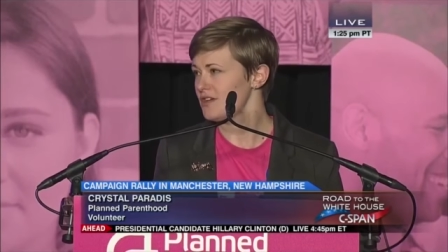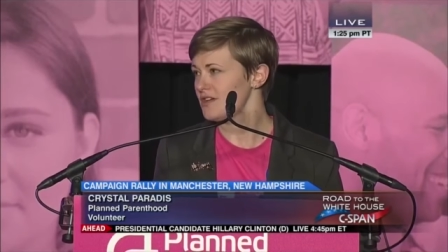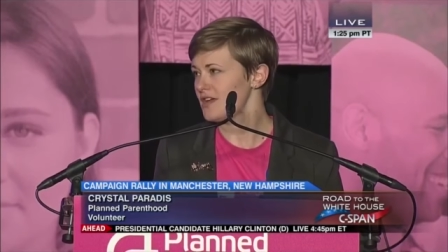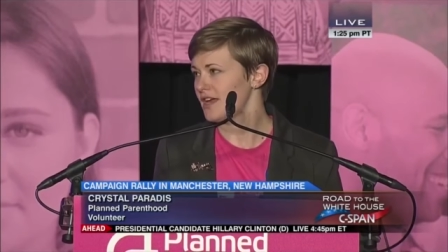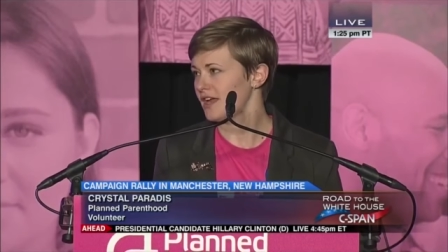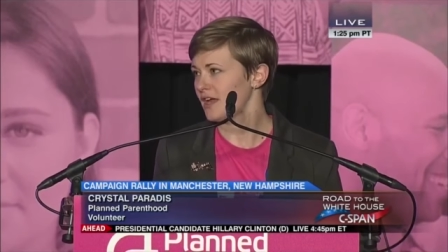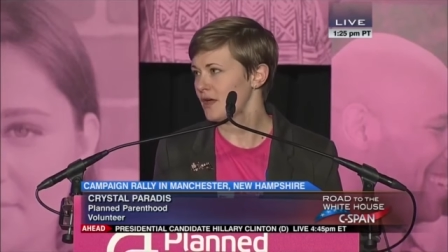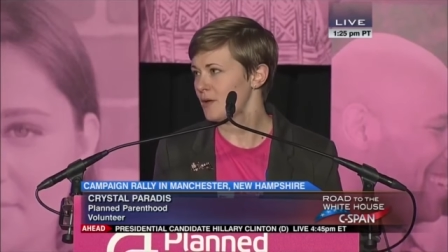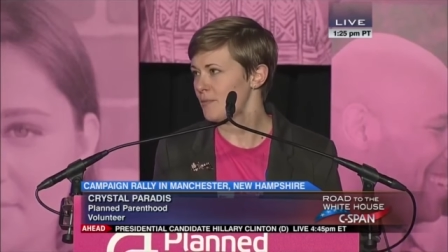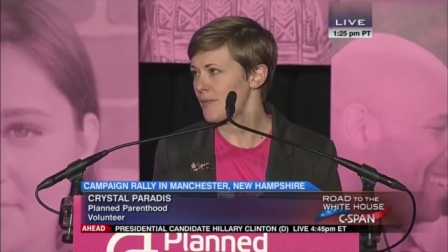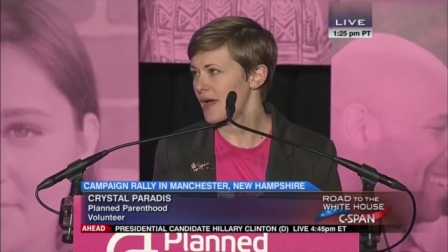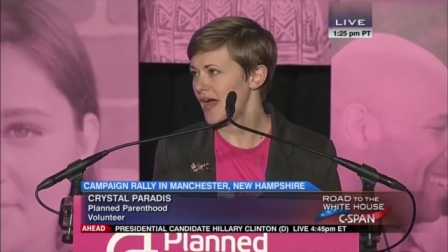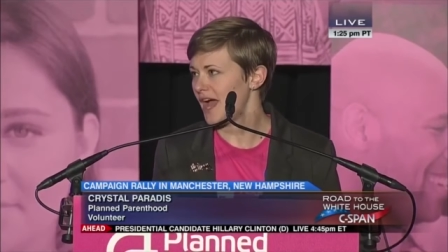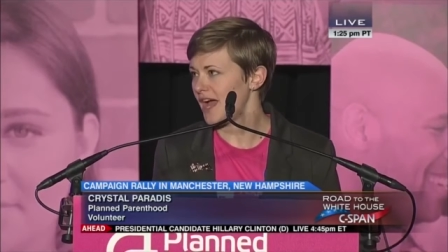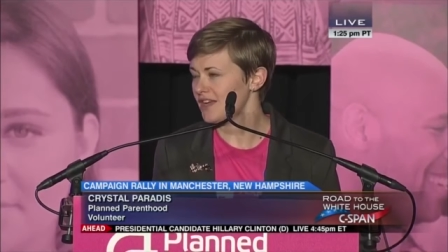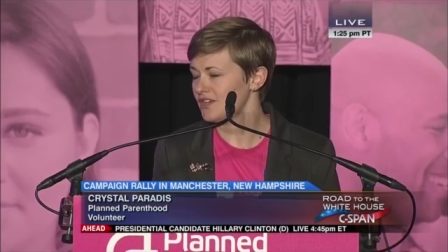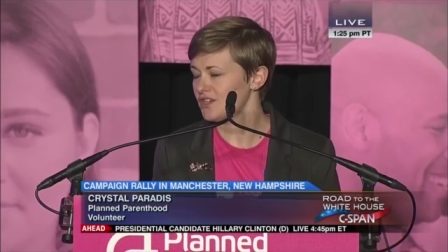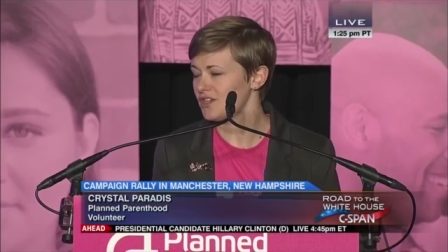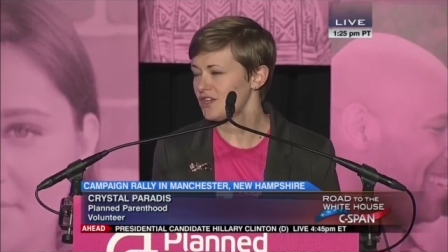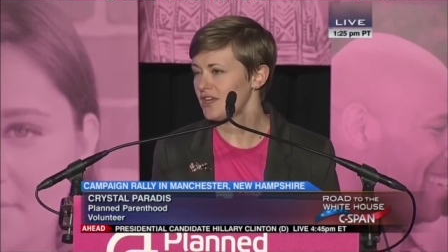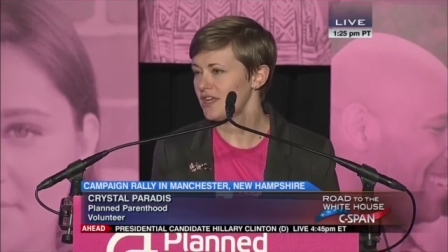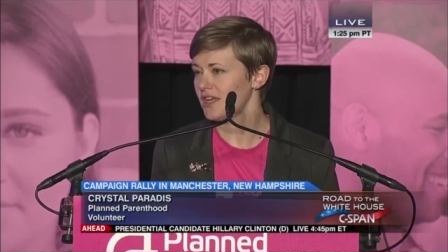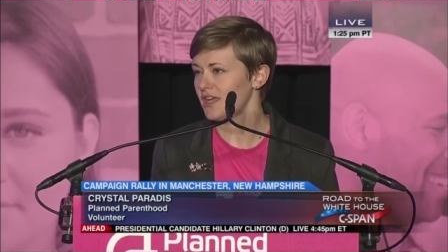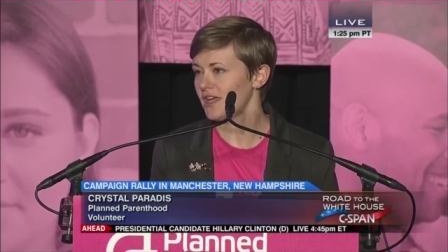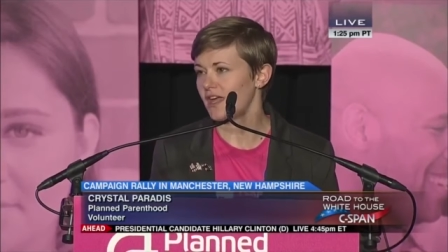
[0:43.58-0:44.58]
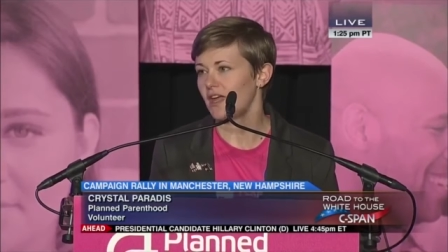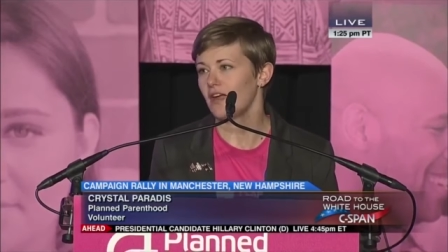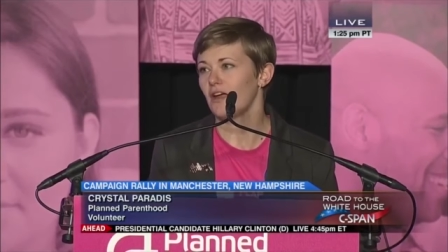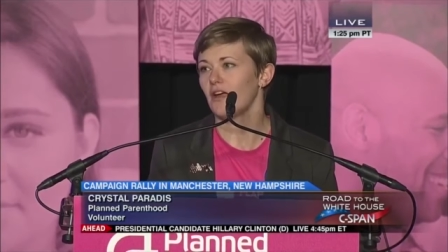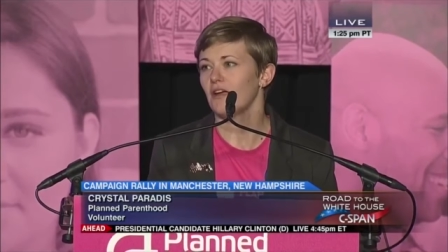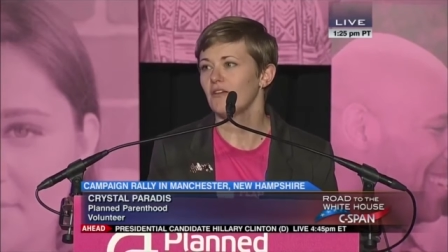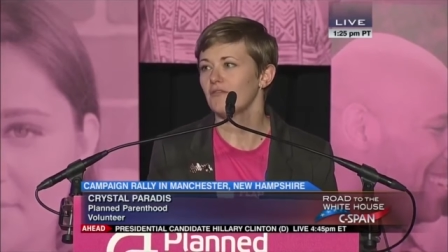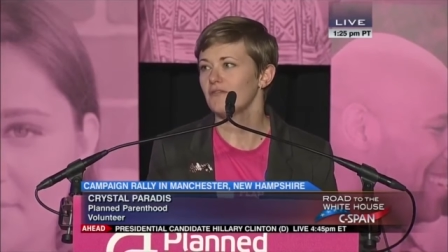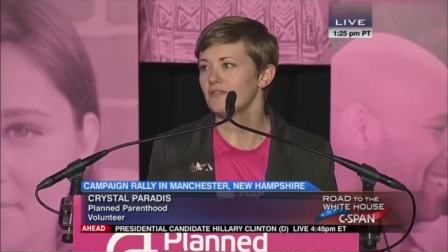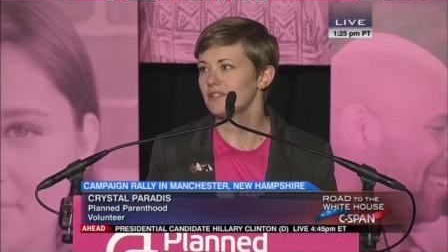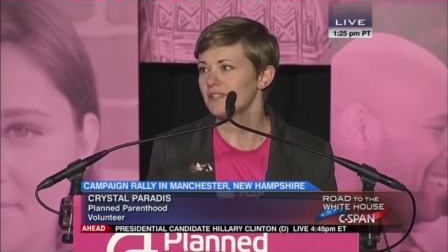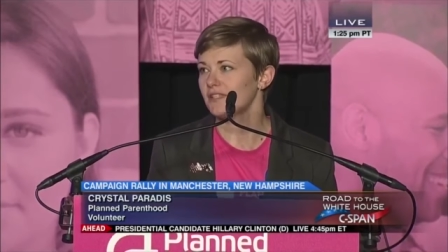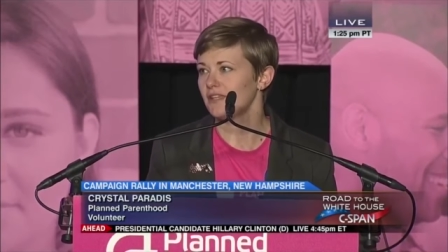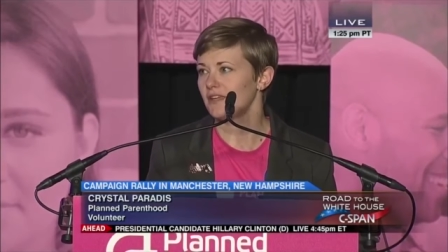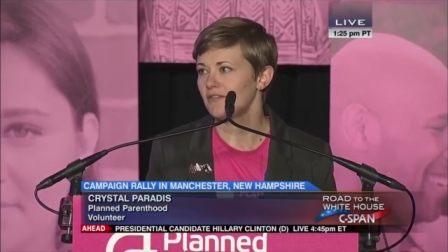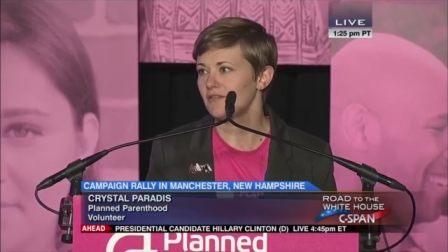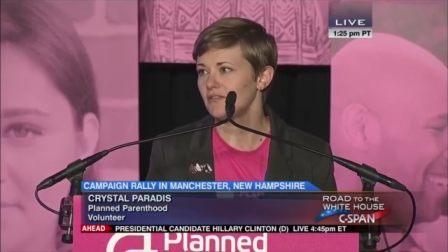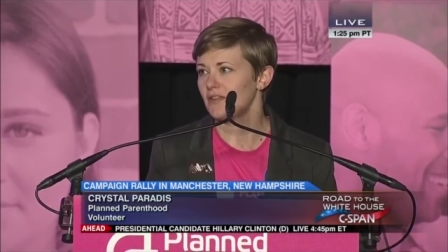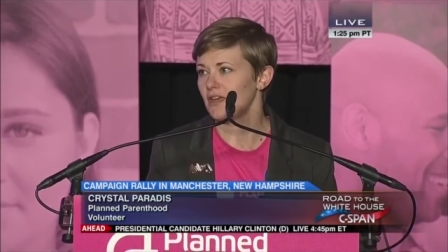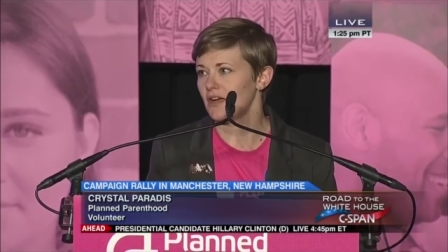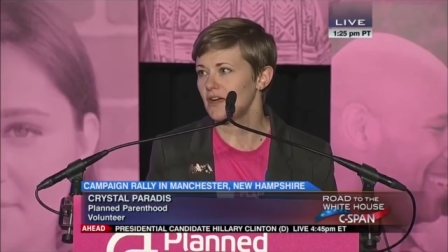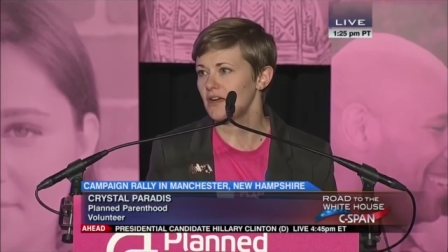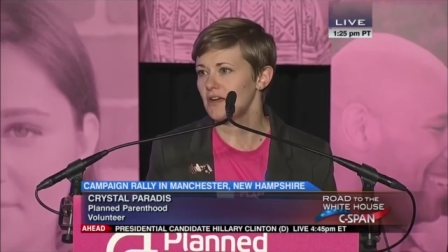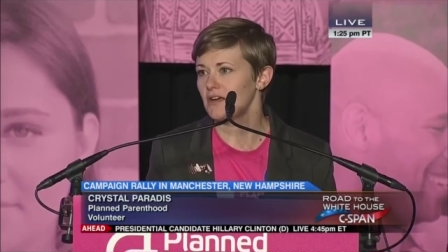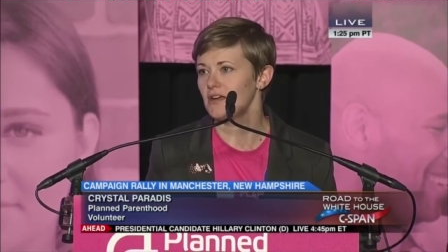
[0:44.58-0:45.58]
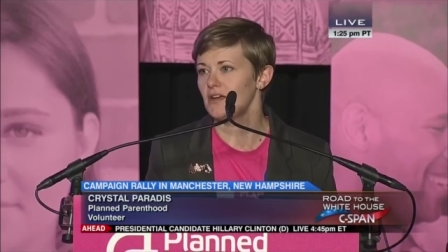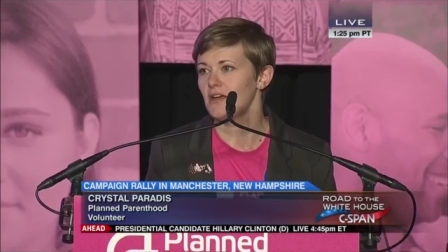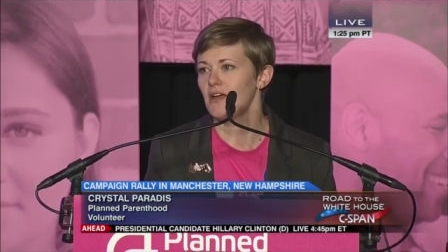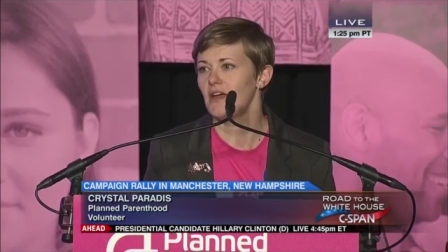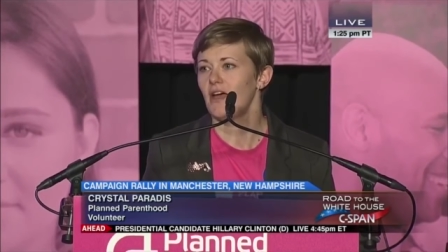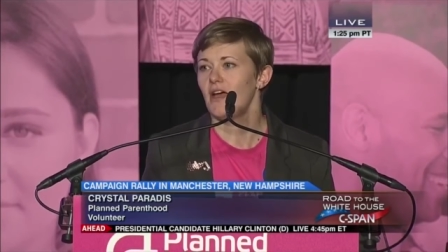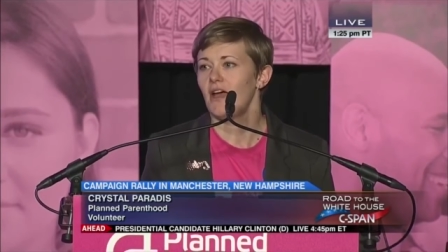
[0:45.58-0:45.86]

and compassionate care I received there,